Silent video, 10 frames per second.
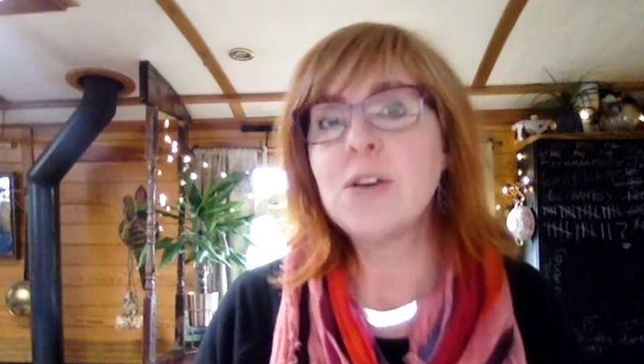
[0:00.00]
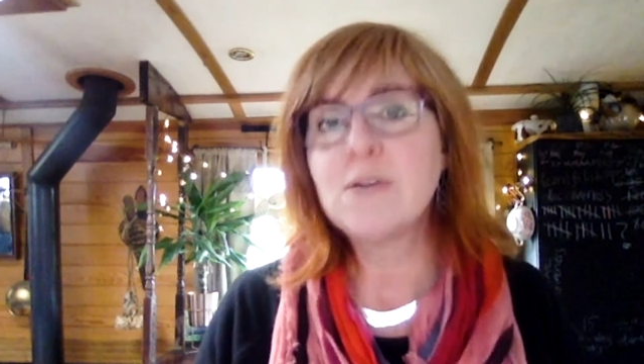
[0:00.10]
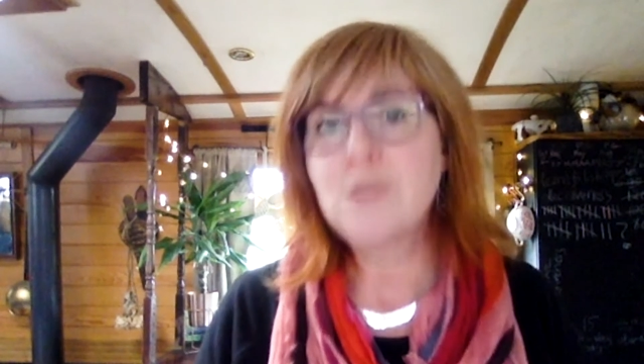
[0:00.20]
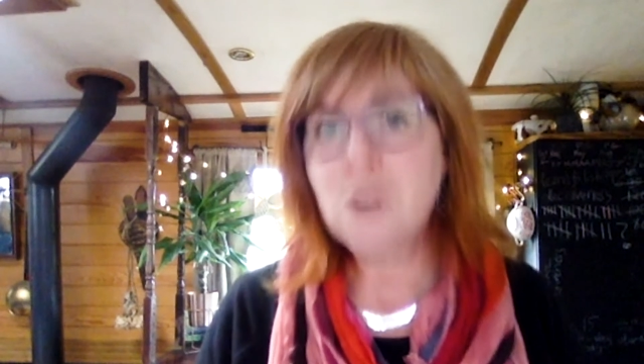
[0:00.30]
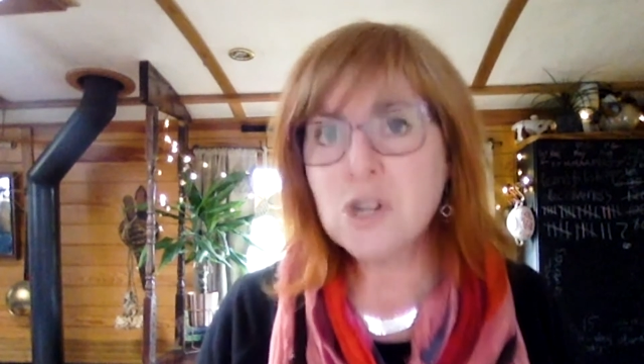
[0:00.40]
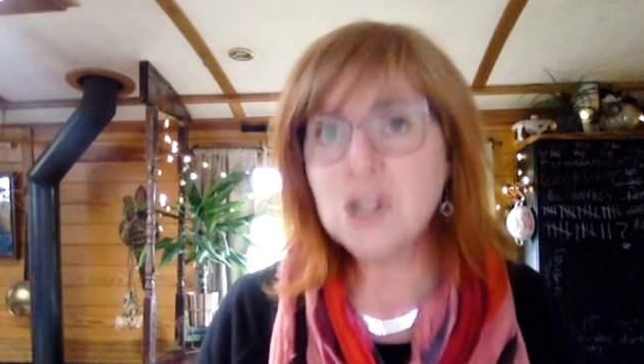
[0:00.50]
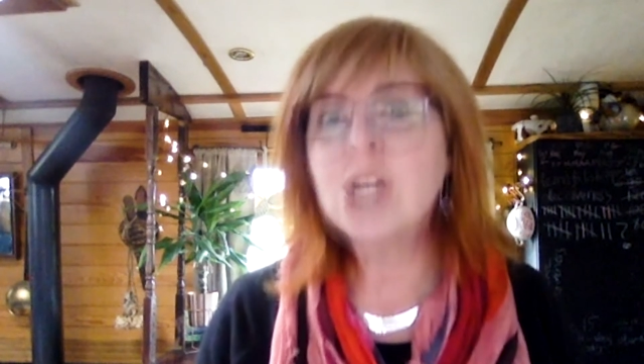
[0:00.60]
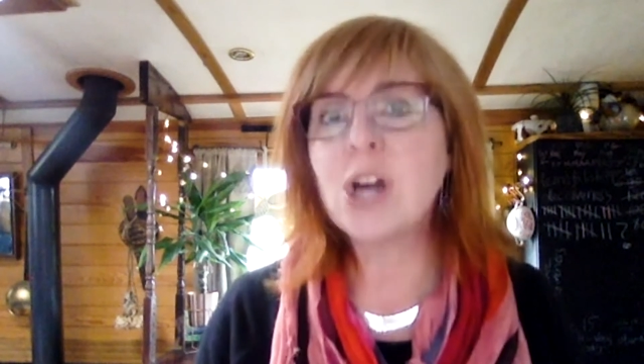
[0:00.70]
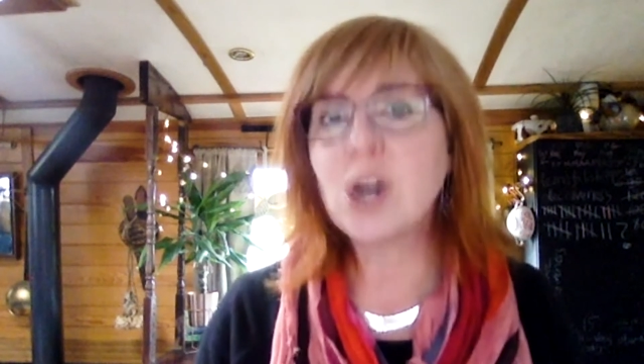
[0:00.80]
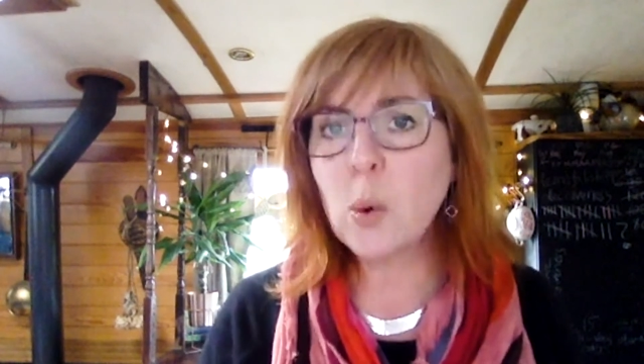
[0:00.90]
virgin
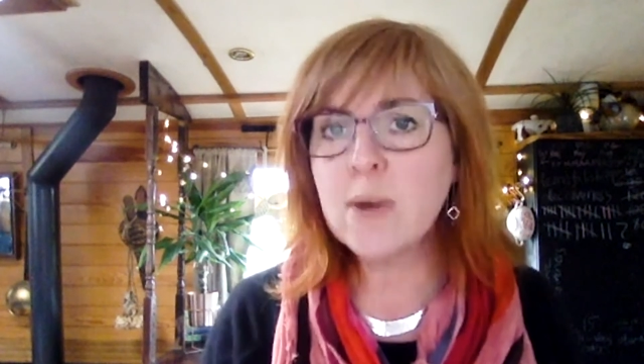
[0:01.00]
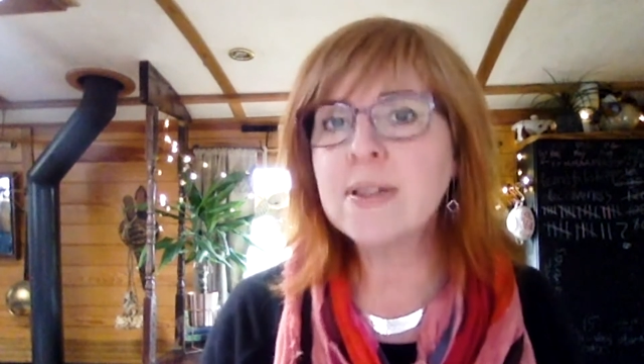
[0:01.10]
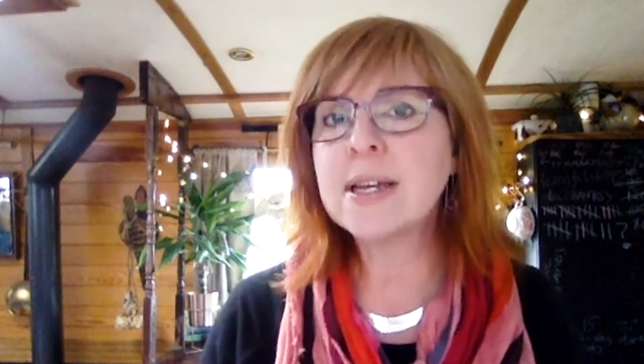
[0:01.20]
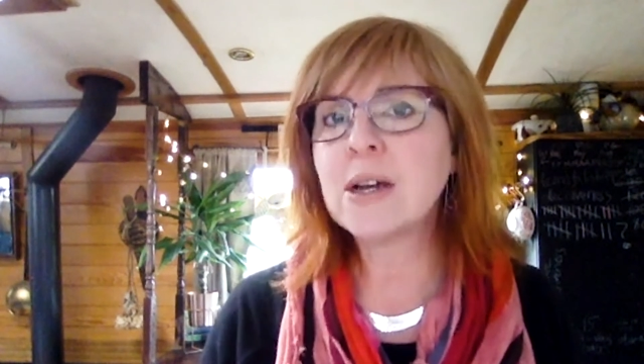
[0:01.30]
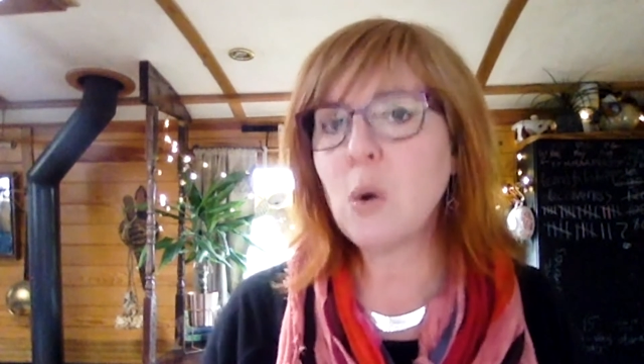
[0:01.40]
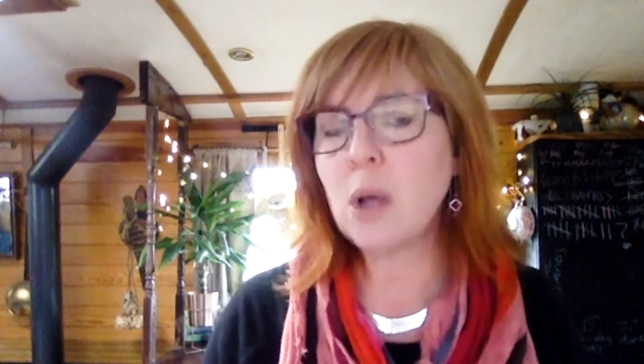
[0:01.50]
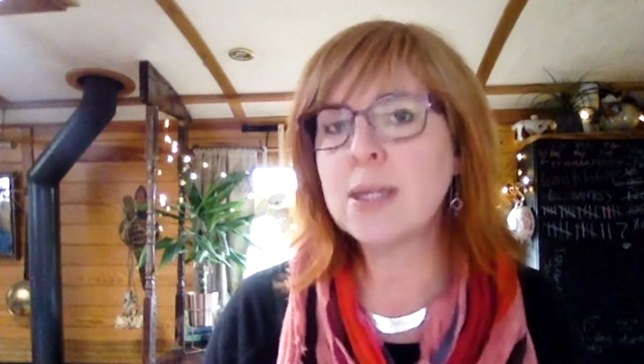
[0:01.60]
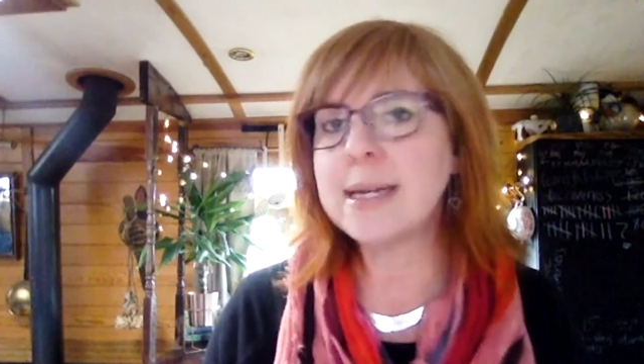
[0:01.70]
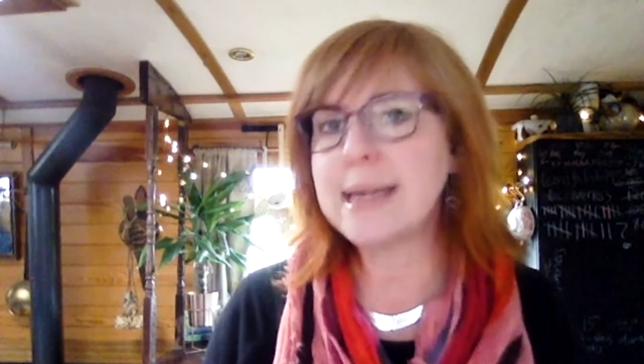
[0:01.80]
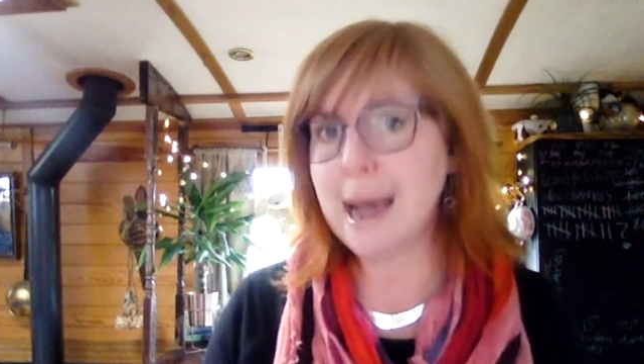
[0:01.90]
equivalent
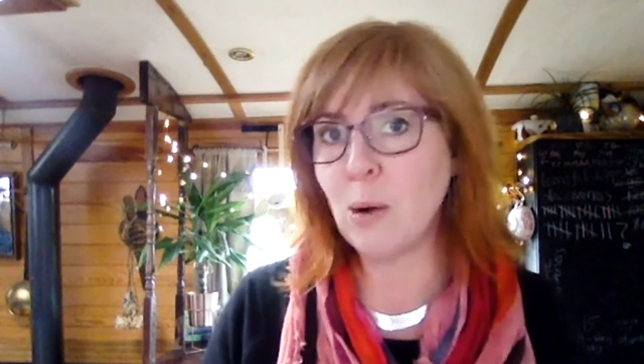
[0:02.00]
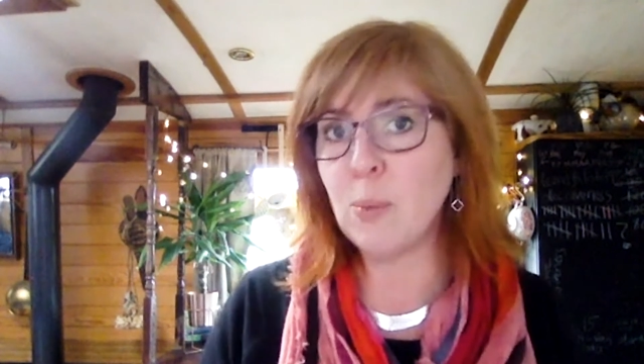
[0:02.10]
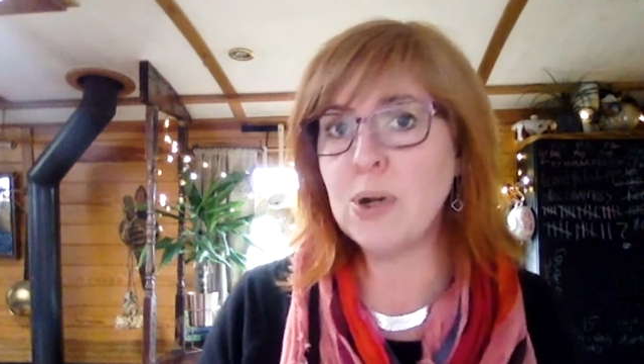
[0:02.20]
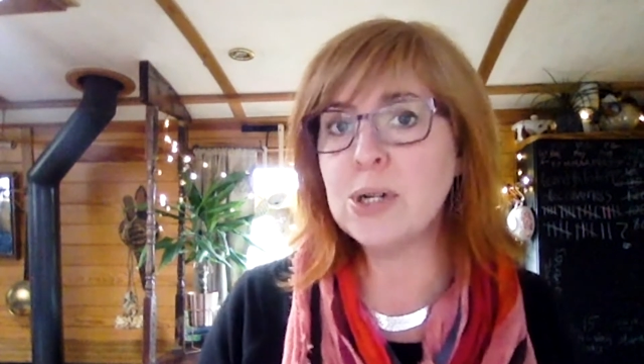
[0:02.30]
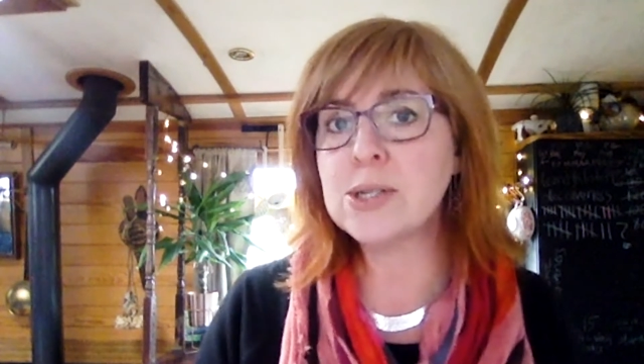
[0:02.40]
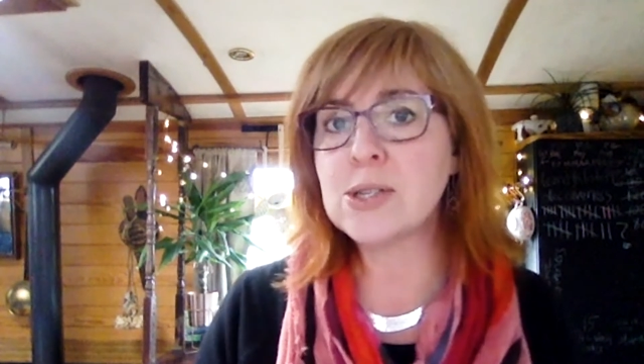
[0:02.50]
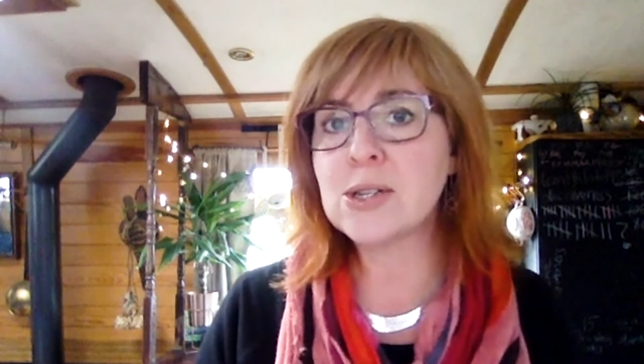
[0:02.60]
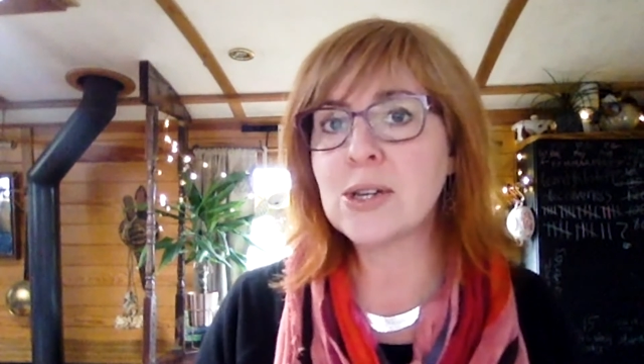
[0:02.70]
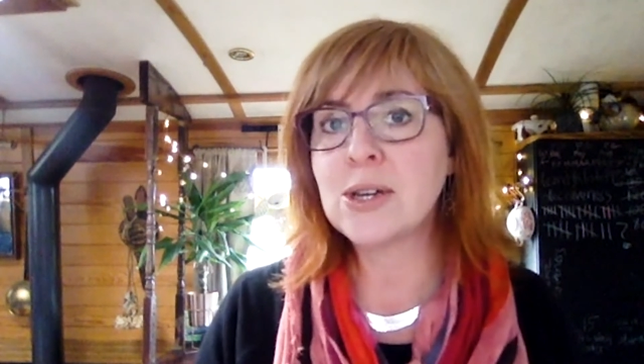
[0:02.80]
quality outputs,